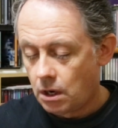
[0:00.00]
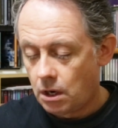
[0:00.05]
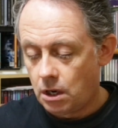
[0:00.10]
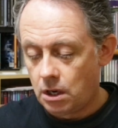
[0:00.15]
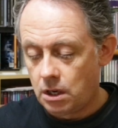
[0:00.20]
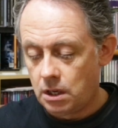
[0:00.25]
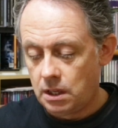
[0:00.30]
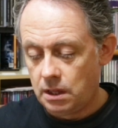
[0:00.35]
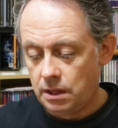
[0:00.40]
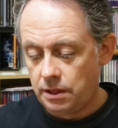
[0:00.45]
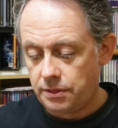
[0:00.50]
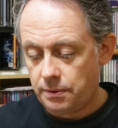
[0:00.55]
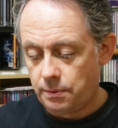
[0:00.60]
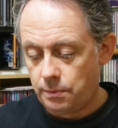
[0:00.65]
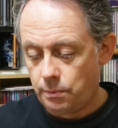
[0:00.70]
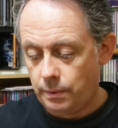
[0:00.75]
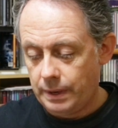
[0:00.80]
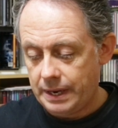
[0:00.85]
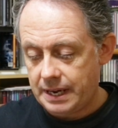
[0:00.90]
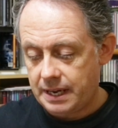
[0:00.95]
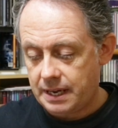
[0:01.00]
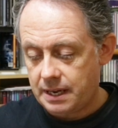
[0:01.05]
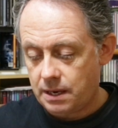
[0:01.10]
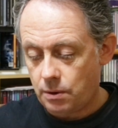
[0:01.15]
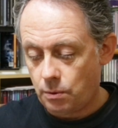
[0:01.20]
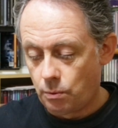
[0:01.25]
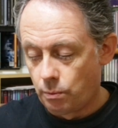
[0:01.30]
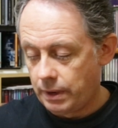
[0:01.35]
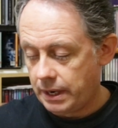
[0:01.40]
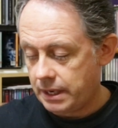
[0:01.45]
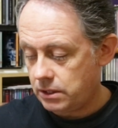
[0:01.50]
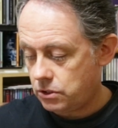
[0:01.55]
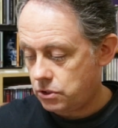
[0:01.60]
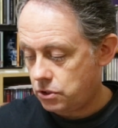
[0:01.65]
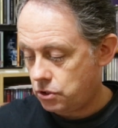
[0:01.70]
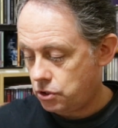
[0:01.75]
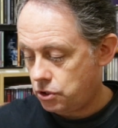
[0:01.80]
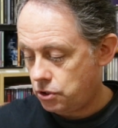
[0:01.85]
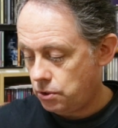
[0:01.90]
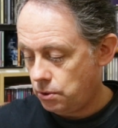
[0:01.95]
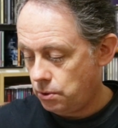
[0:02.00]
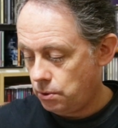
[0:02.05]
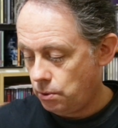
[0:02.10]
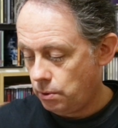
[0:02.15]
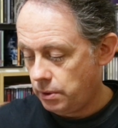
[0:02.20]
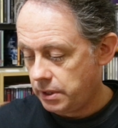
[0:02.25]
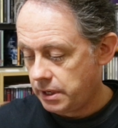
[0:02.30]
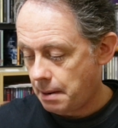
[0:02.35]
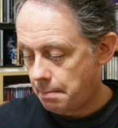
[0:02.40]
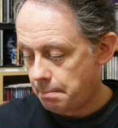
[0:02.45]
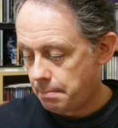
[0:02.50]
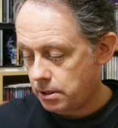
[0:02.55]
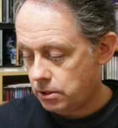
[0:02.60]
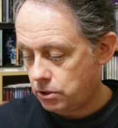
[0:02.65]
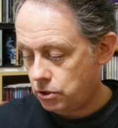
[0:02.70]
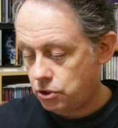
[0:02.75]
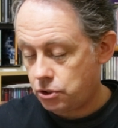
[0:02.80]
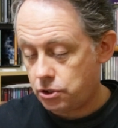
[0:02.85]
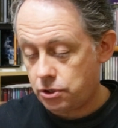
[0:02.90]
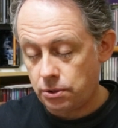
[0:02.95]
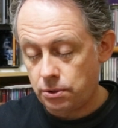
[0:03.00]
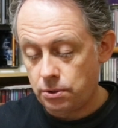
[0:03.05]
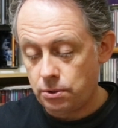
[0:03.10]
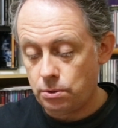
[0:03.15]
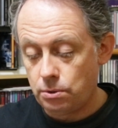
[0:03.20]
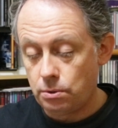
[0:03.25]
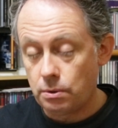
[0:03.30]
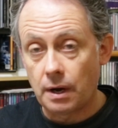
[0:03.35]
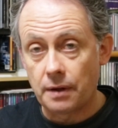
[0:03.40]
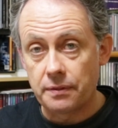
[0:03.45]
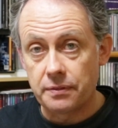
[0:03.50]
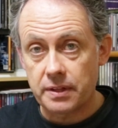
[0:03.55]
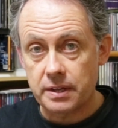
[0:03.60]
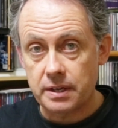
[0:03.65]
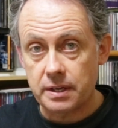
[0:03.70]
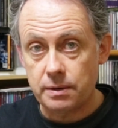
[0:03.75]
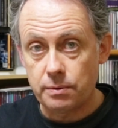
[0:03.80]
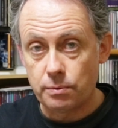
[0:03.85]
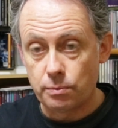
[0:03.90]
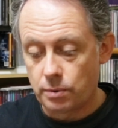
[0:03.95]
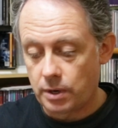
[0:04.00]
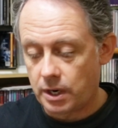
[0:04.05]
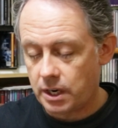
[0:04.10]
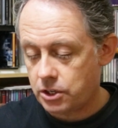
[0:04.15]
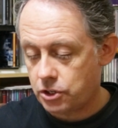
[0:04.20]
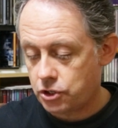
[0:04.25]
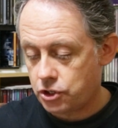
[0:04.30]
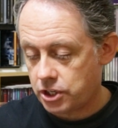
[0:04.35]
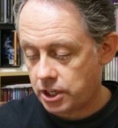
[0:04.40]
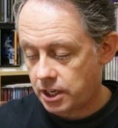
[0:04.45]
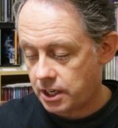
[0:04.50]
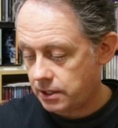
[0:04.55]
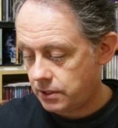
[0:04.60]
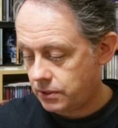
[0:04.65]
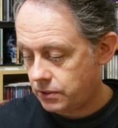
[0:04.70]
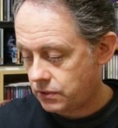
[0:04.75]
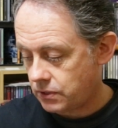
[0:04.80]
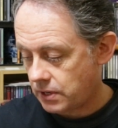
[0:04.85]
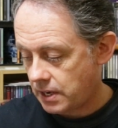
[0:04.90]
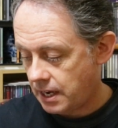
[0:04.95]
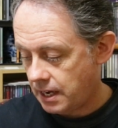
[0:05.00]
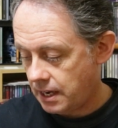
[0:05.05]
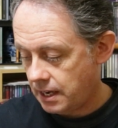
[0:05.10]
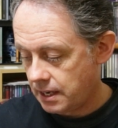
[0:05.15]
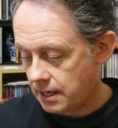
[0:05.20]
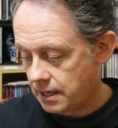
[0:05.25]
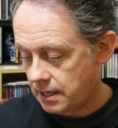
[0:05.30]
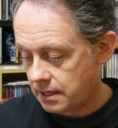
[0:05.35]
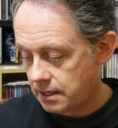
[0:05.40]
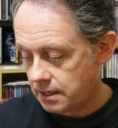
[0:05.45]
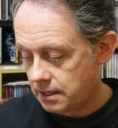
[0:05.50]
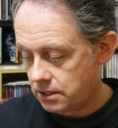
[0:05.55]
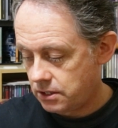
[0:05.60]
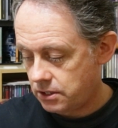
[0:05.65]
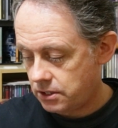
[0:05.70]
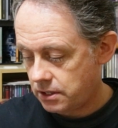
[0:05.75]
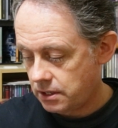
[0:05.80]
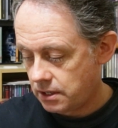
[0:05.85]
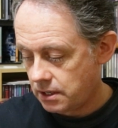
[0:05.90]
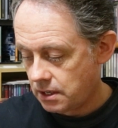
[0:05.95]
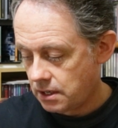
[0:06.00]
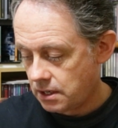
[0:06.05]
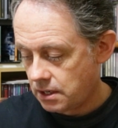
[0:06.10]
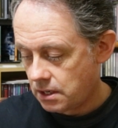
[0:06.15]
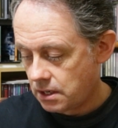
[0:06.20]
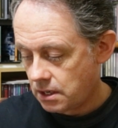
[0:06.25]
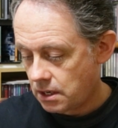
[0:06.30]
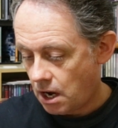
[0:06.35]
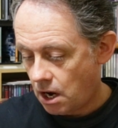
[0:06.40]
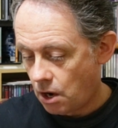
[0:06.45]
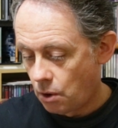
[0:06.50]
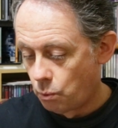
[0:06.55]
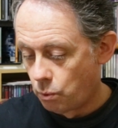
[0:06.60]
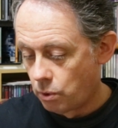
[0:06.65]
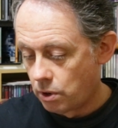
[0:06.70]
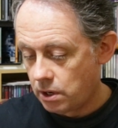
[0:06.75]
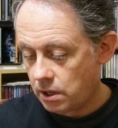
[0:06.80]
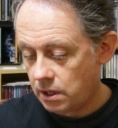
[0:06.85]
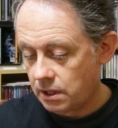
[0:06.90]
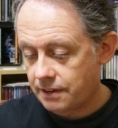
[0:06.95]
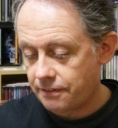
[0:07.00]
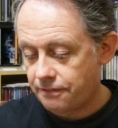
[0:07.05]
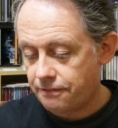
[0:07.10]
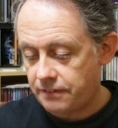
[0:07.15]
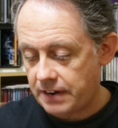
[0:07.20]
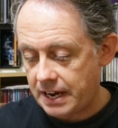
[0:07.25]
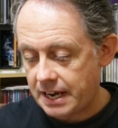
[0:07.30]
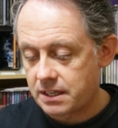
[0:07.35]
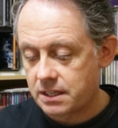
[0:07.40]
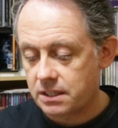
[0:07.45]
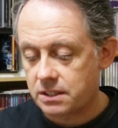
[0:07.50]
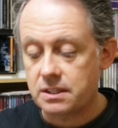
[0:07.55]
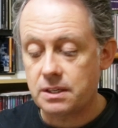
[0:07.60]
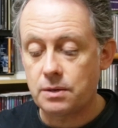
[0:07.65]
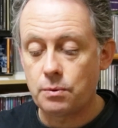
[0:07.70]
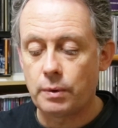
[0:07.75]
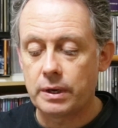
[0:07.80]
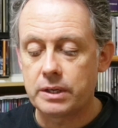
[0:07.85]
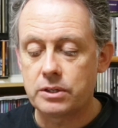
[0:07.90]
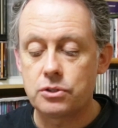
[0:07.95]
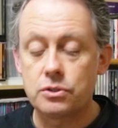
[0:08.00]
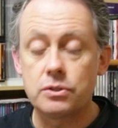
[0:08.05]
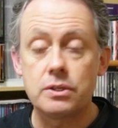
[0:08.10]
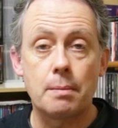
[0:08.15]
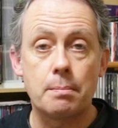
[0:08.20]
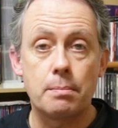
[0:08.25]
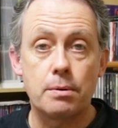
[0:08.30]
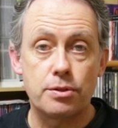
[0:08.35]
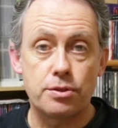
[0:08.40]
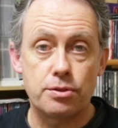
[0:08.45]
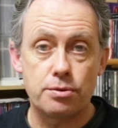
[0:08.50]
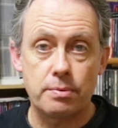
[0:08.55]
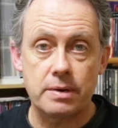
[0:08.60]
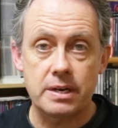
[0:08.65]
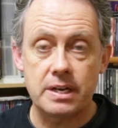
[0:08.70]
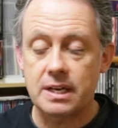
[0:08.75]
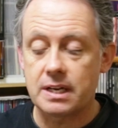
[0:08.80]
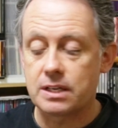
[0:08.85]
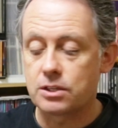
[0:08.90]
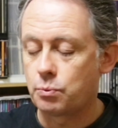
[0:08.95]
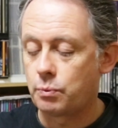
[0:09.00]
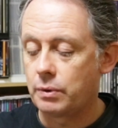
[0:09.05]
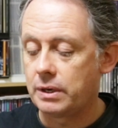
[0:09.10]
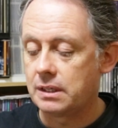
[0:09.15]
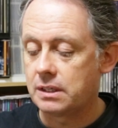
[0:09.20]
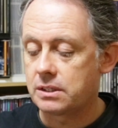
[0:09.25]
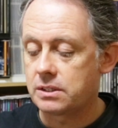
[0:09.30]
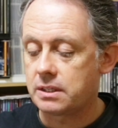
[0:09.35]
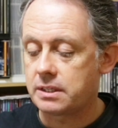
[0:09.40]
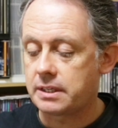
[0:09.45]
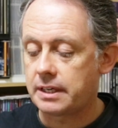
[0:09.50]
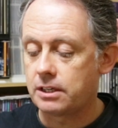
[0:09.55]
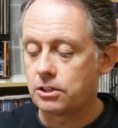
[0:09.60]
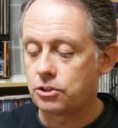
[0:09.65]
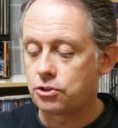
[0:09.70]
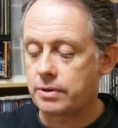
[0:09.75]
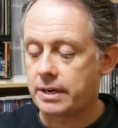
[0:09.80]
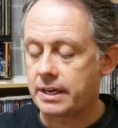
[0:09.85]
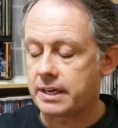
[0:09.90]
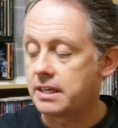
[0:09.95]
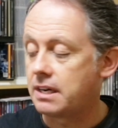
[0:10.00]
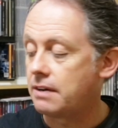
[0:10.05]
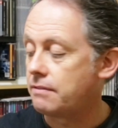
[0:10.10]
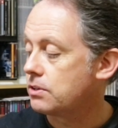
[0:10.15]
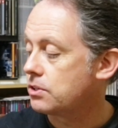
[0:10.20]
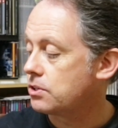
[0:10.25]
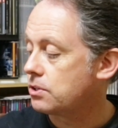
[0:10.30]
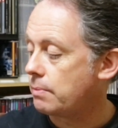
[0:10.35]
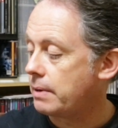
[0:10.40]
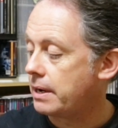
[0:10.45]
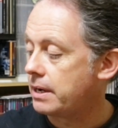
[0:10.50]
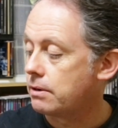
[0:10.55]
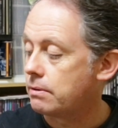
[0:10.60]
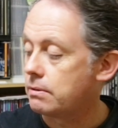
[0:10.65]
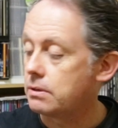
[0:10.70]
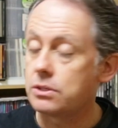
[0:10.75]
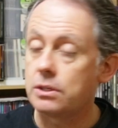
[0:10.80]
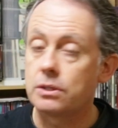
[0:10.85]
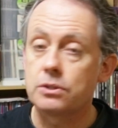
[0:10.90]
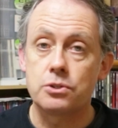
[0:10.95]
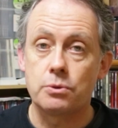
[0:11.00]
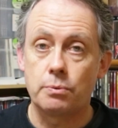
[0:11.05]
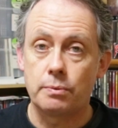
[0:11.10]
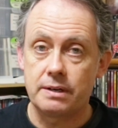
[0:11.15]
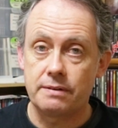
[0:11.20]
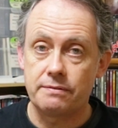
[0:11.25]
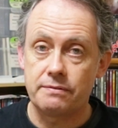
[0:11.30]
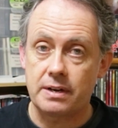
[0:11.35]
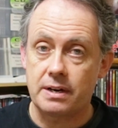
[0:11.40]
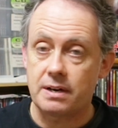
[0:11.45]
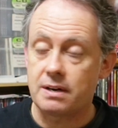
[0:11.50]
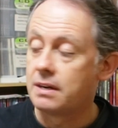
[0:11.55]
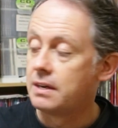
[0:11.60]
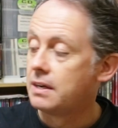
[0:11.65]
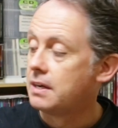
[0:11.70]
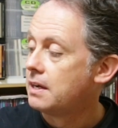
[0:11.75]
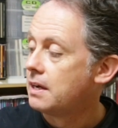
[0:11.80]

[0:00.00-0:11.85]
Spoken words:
All the Way went to number 2 on the rock charts, and A World of Fantasy went to number 3, as well as the title track Never Surrender is also one of their